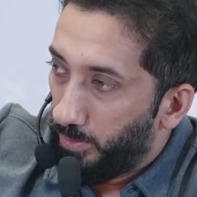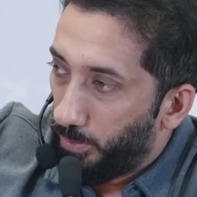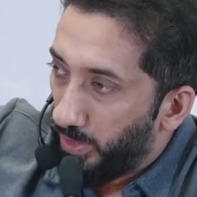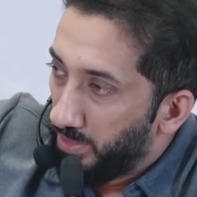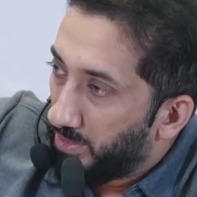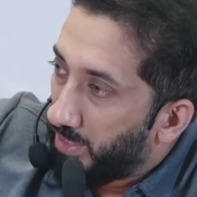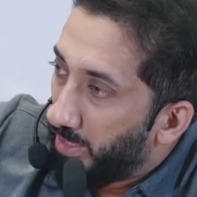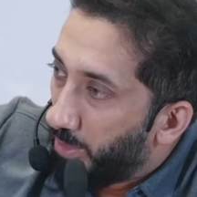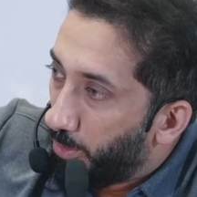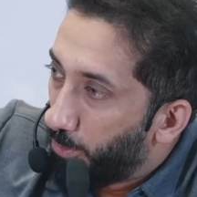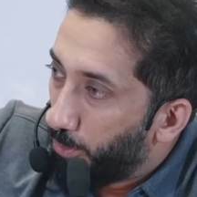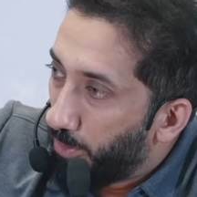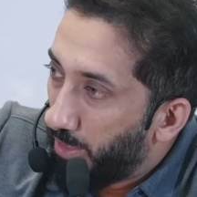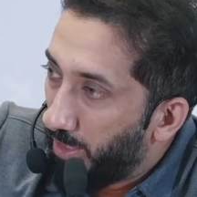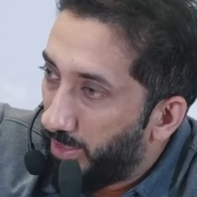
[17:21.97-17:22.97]
winds get
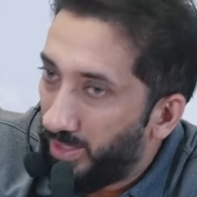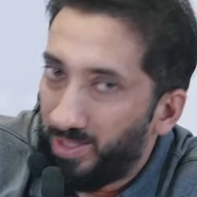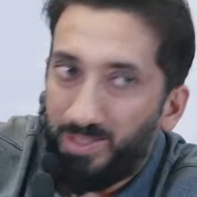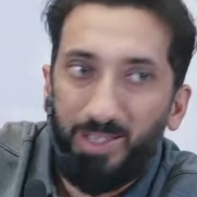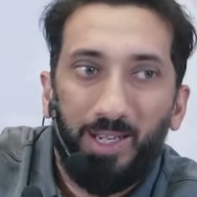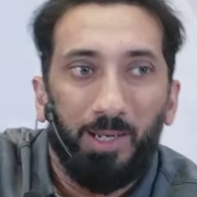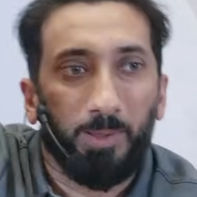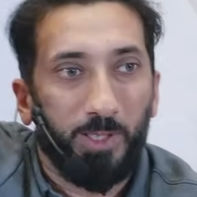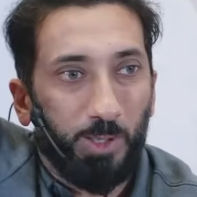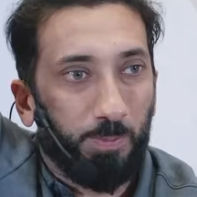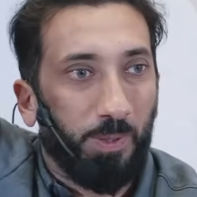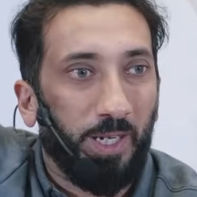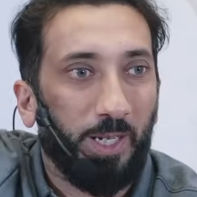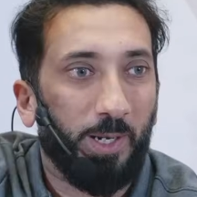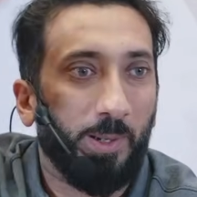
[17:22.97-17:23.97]
underneath it and just
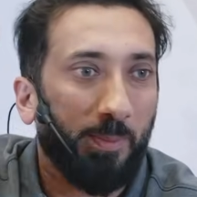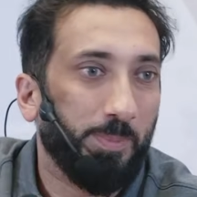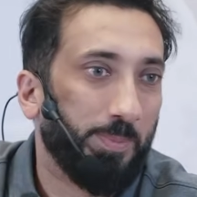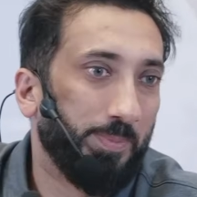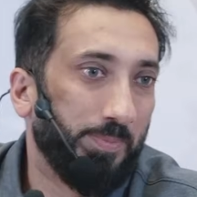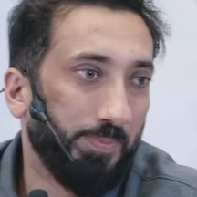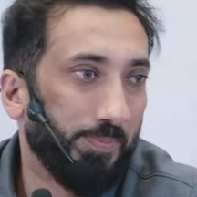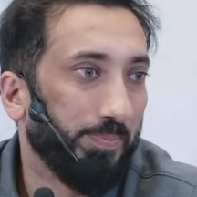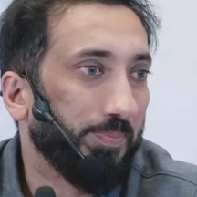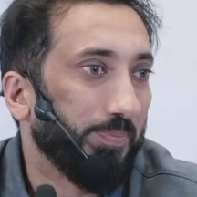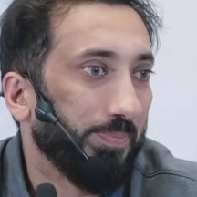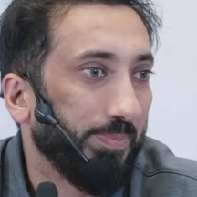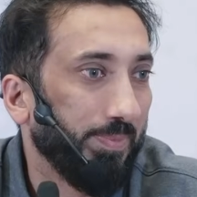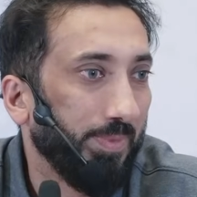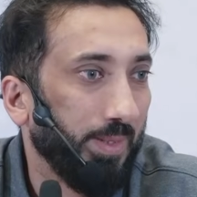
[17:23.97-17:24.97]
pick it up.
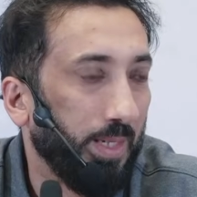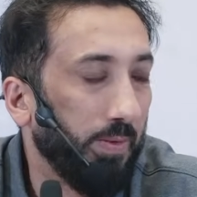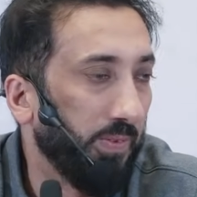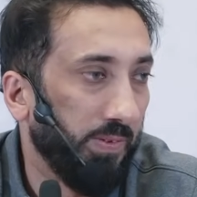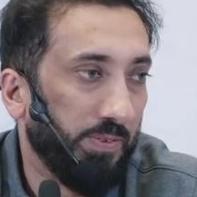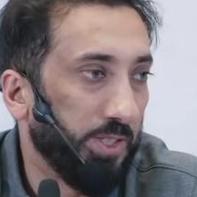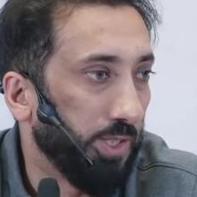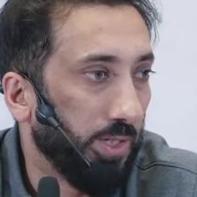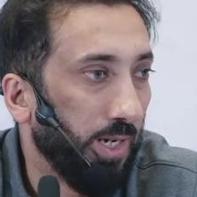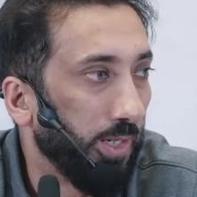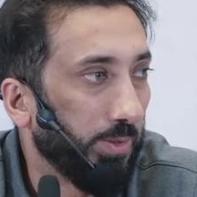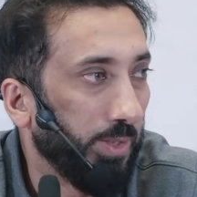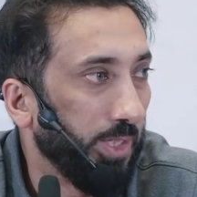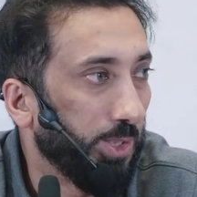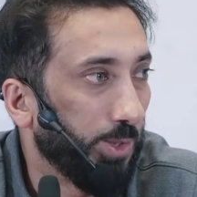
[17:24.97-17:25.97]
Even if it's a
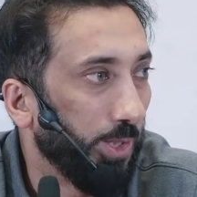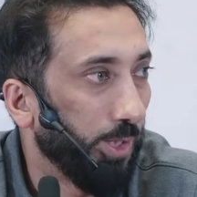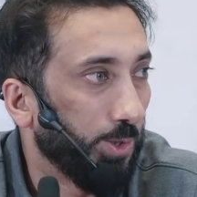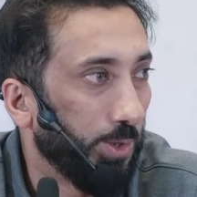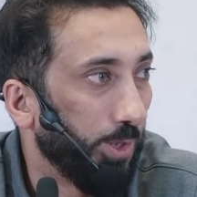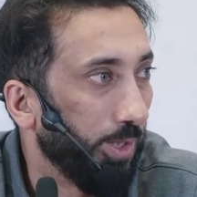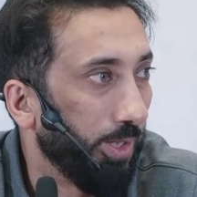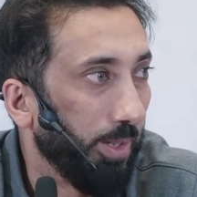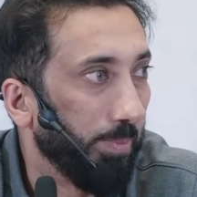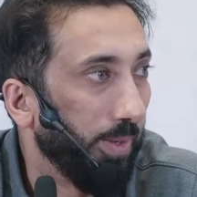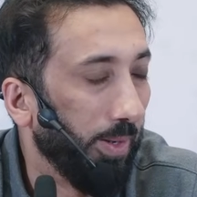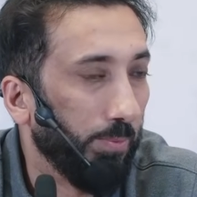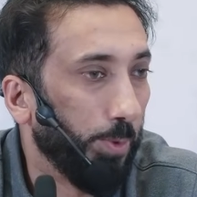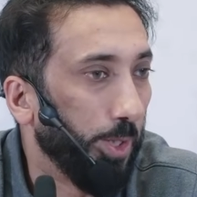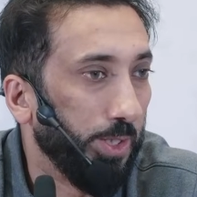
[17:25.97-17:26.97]
concrete structure, a
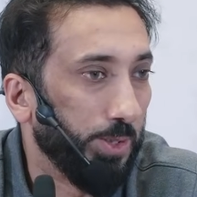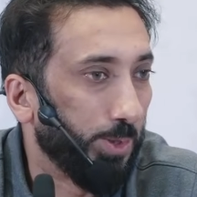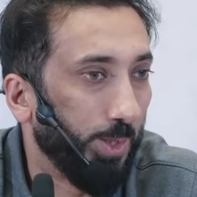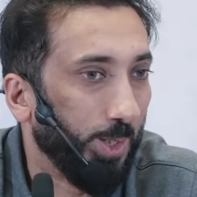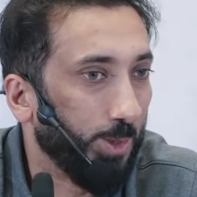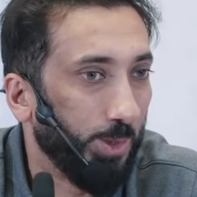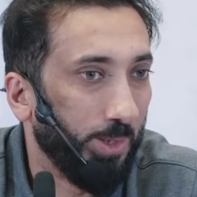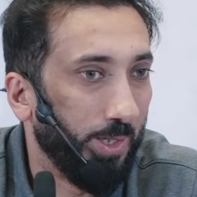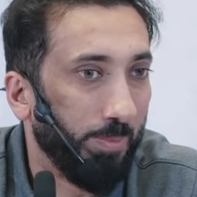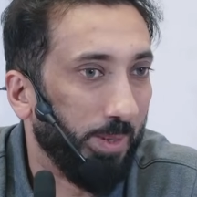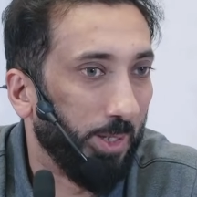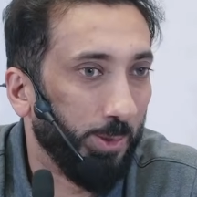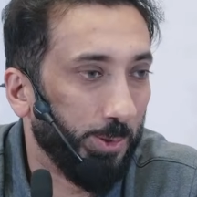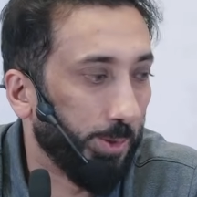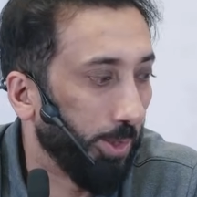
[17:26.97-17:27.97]
wooden structure, a
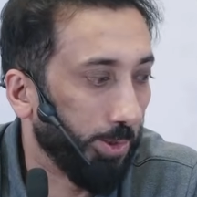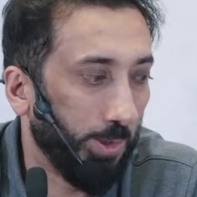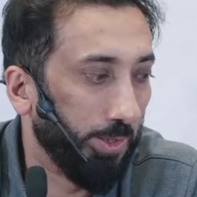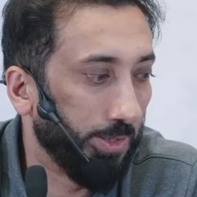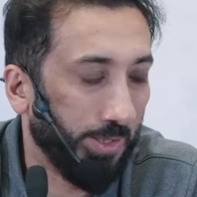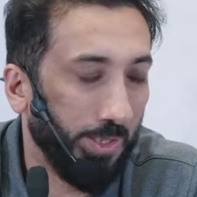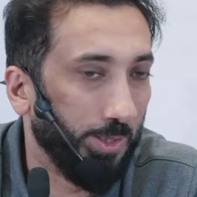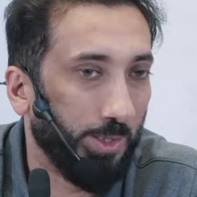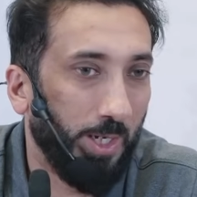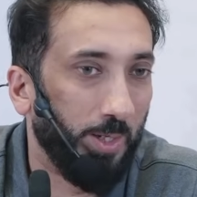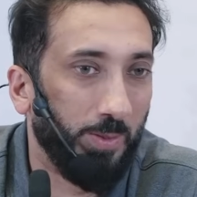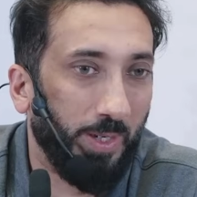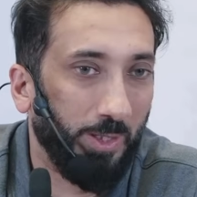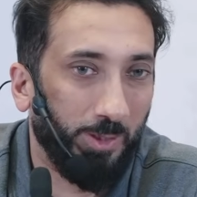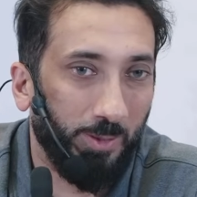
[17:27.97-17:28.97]
metal structure, it's going to tear
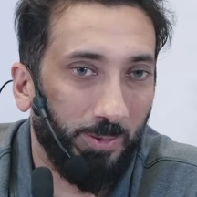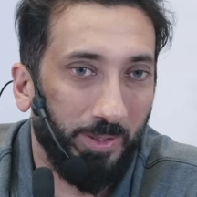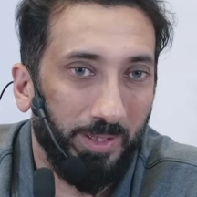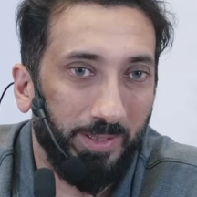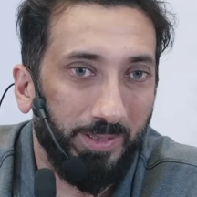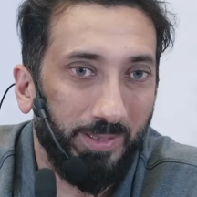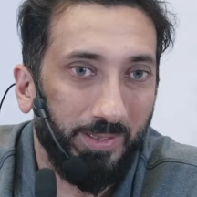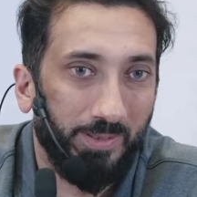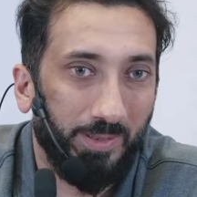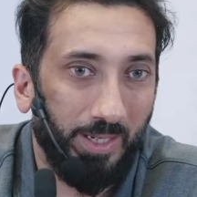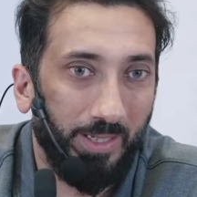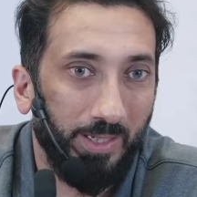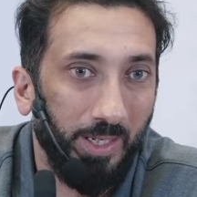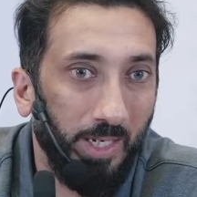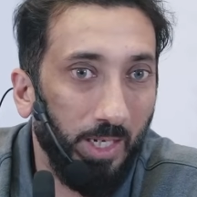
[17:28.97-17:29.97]
right through it, right?
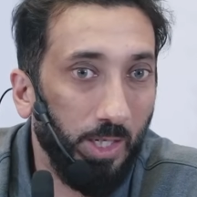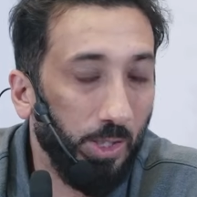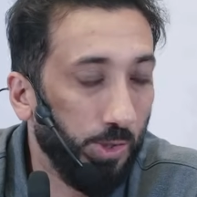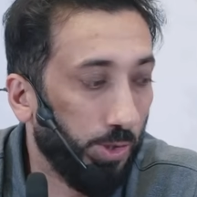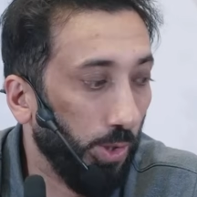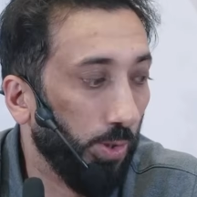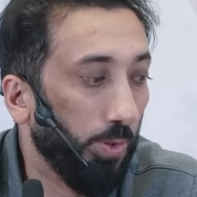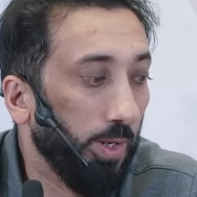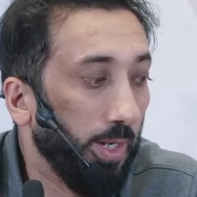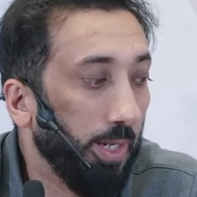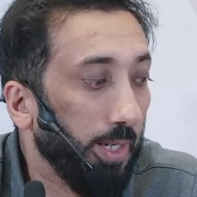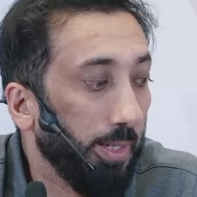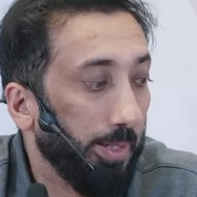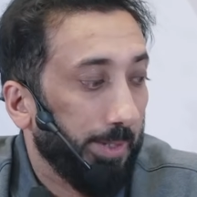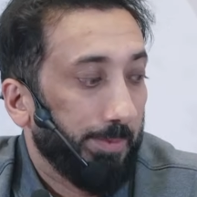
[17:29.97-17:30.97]
So
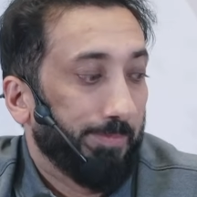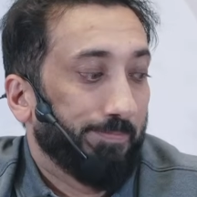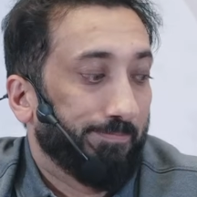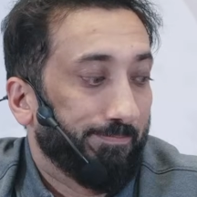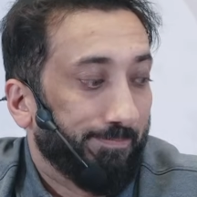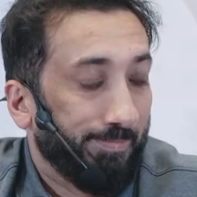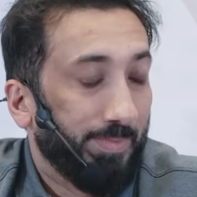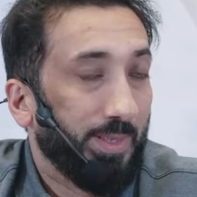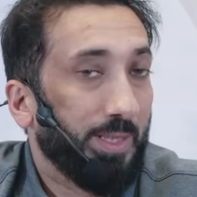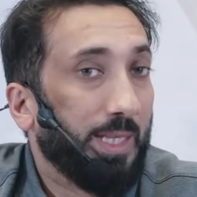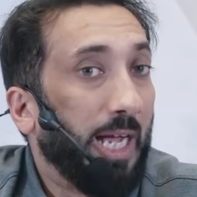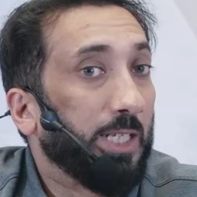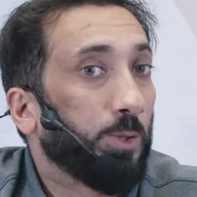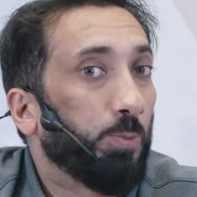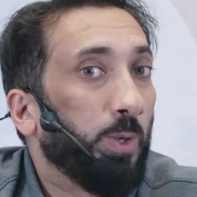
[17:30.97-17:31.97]

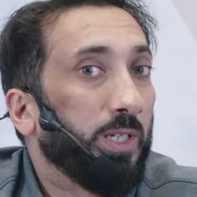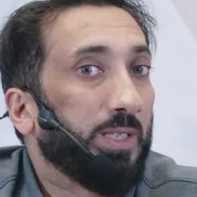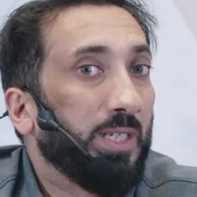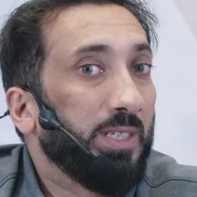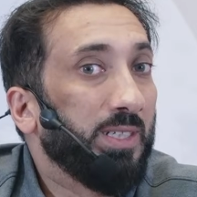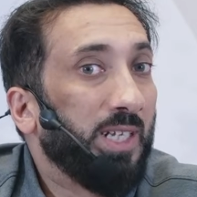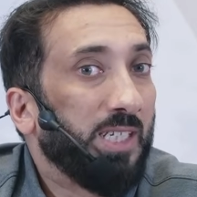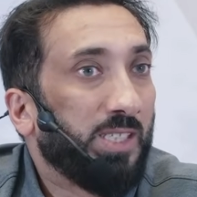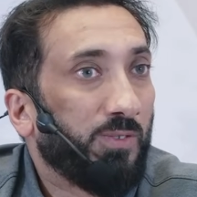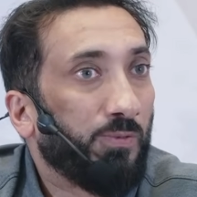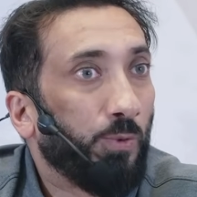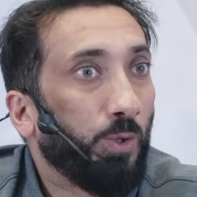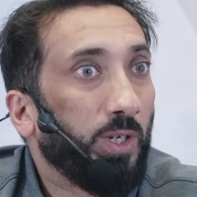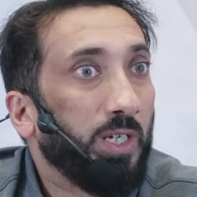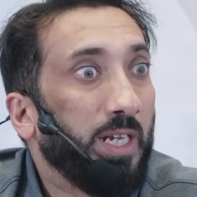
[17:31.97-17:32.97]
that's what the
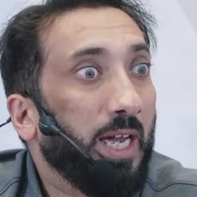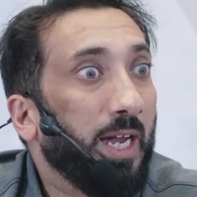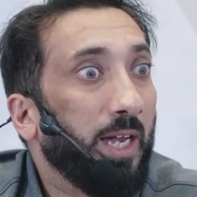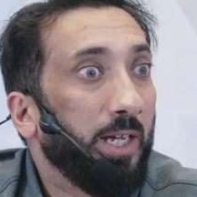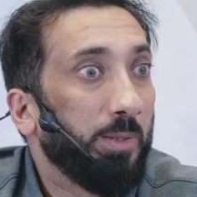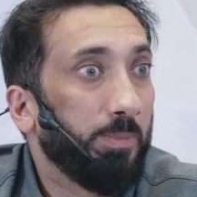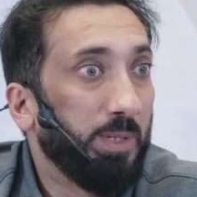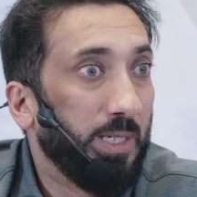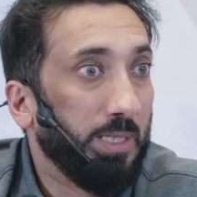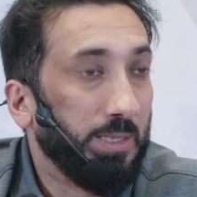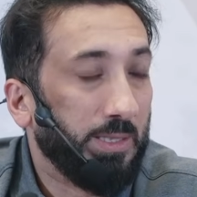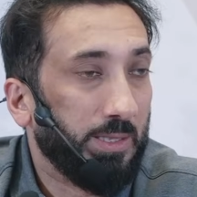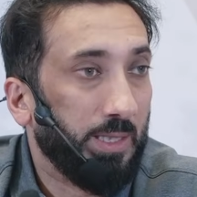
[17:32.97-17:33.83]
nasfur riyah means.